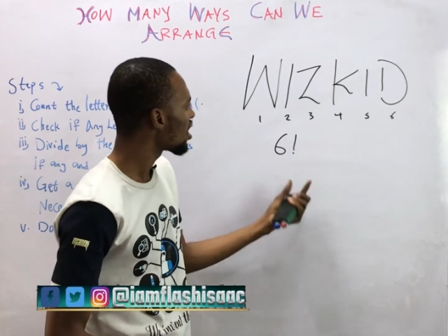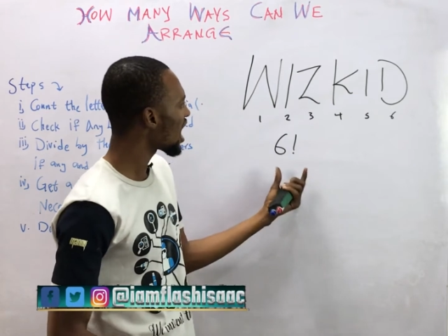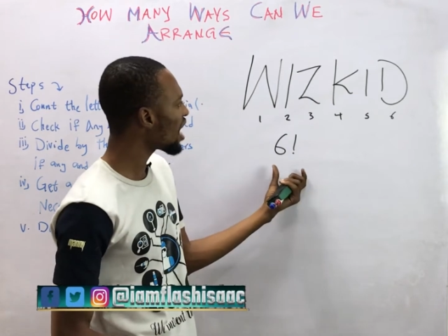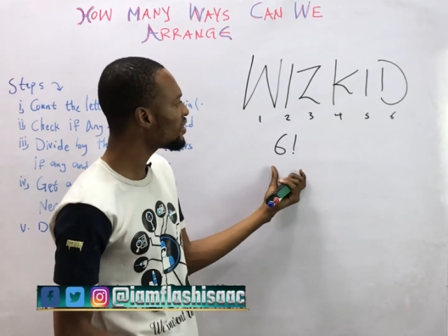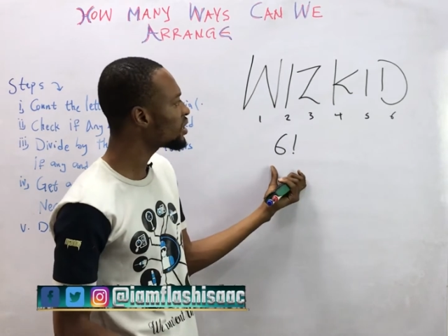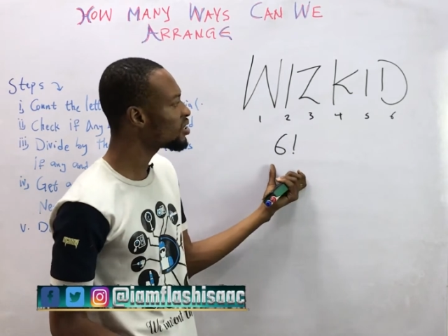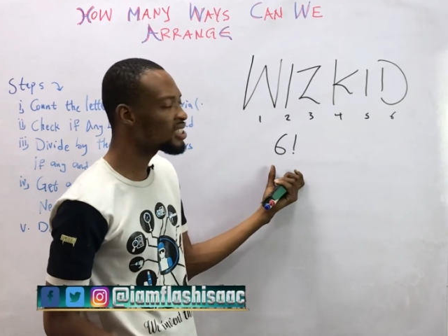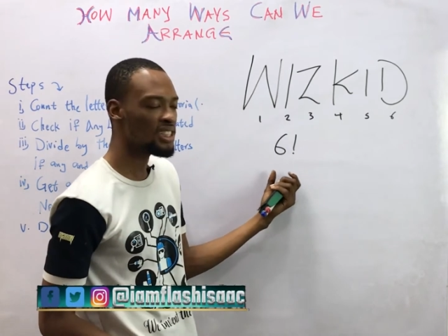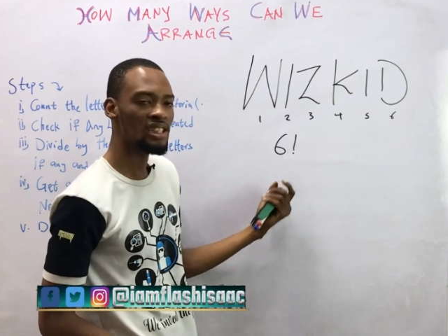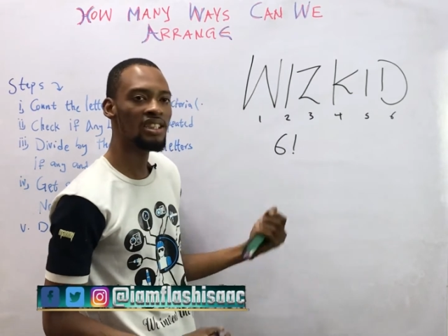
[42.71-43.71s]
Having
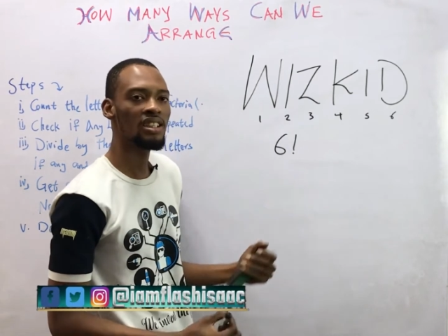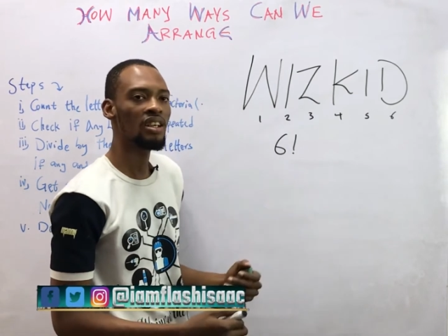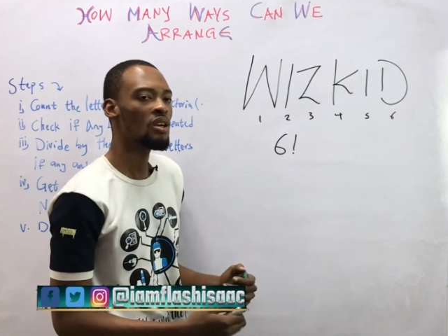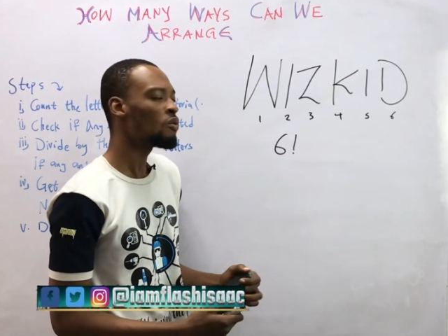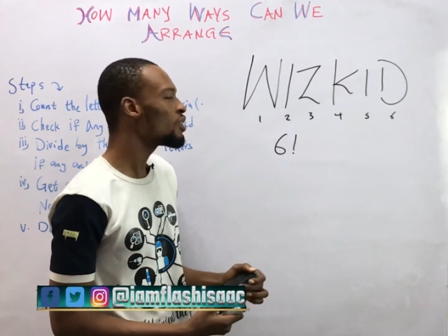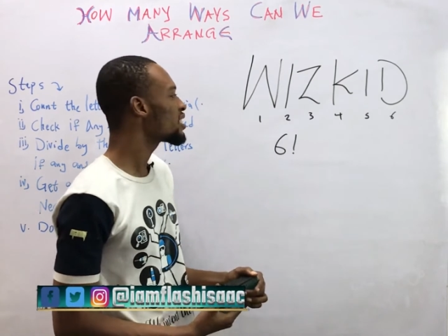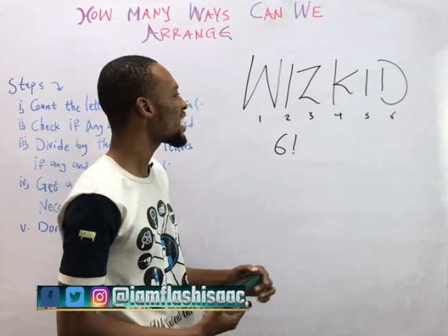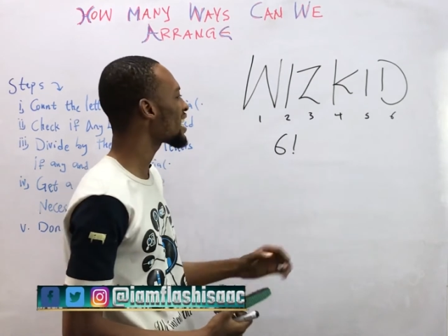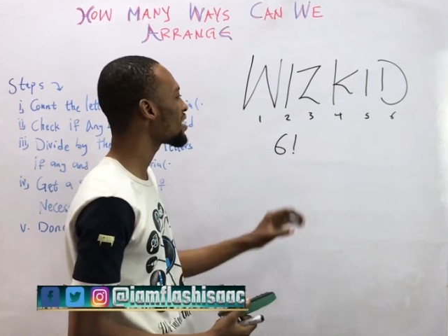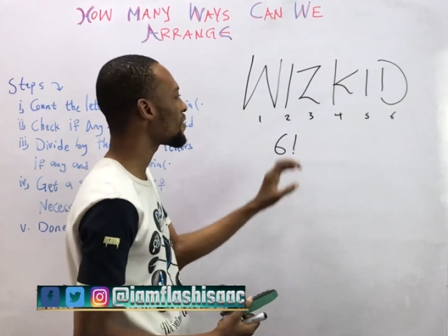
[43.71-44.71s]
done this, we
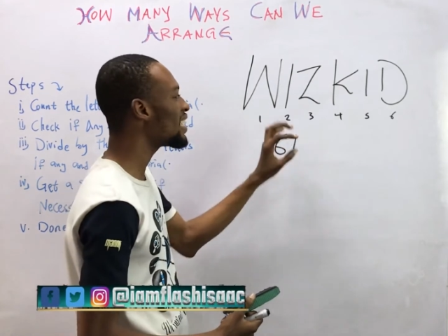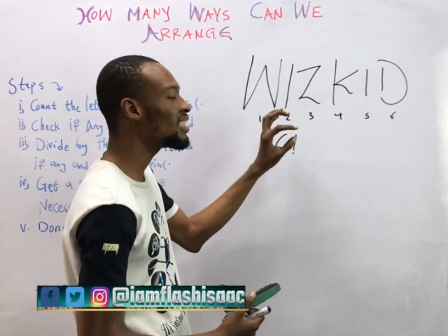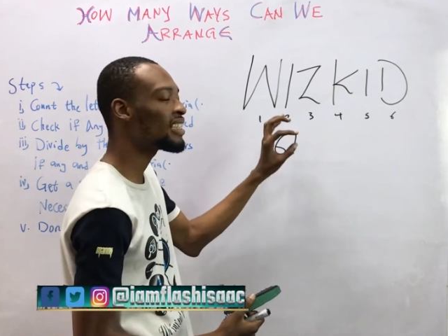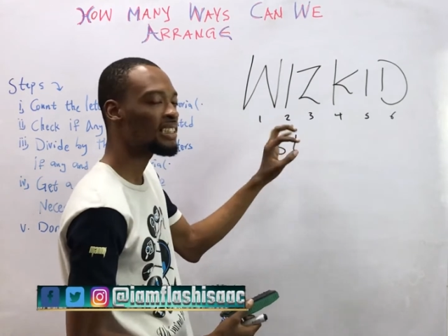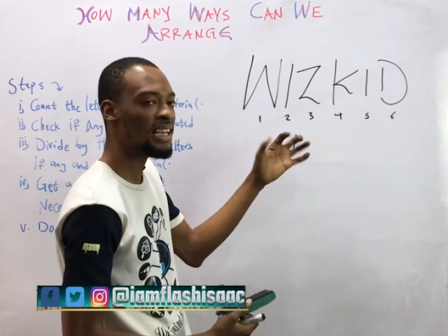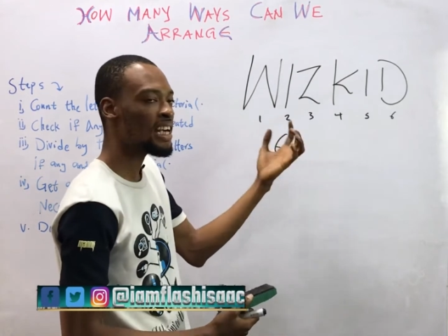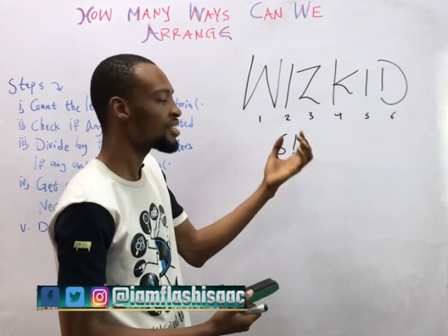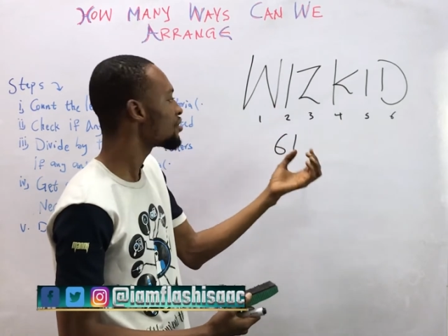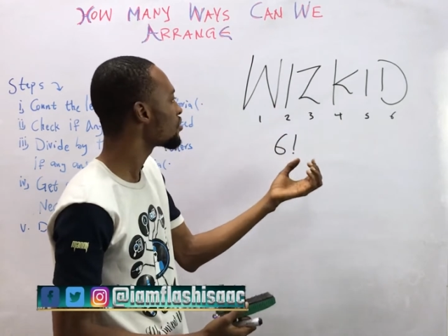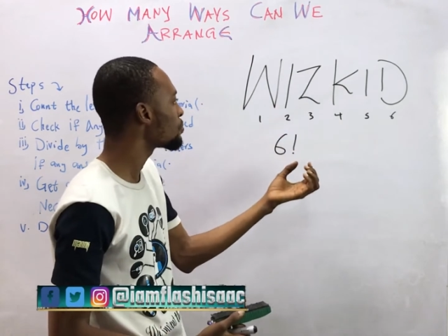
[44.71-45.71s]
check if any letter
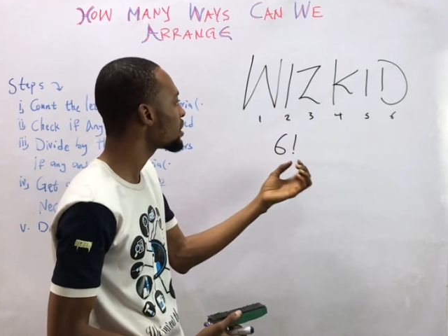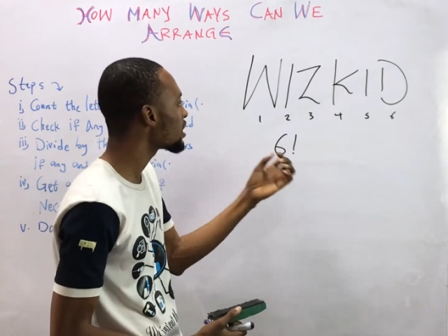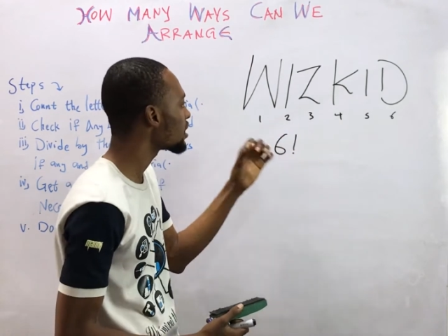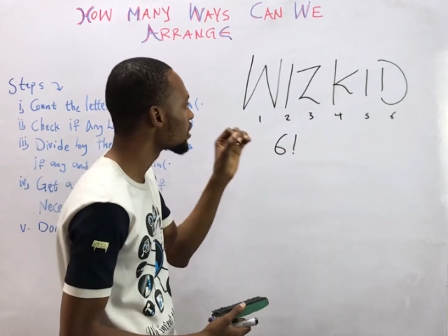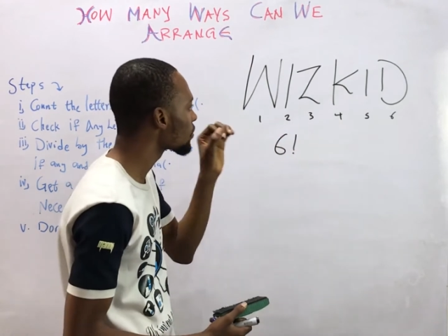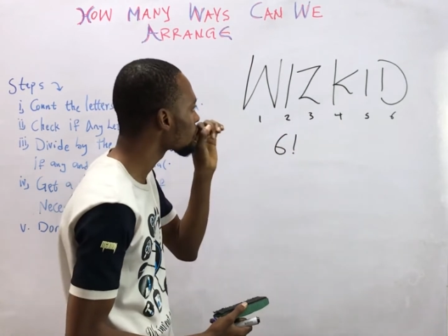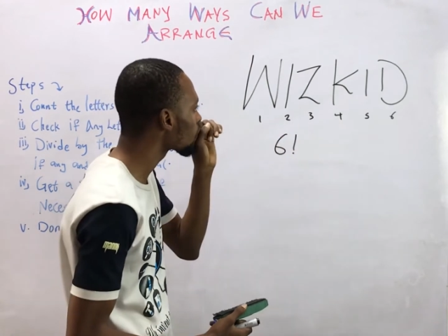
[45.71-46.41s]
is repeated.